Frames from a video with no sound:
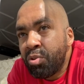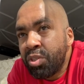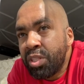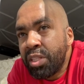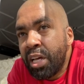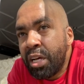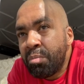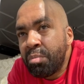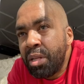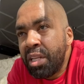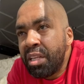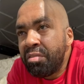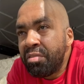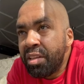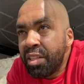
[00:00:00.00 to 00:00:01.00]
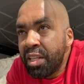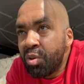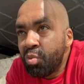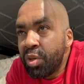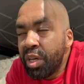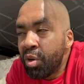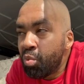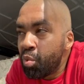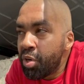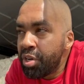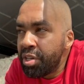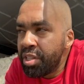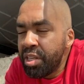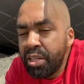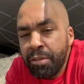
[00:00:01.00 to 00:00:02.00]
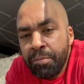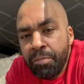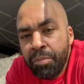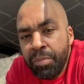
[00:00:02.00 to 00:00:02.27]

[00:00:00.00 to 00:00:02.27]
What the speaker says: start believing that we are worthy,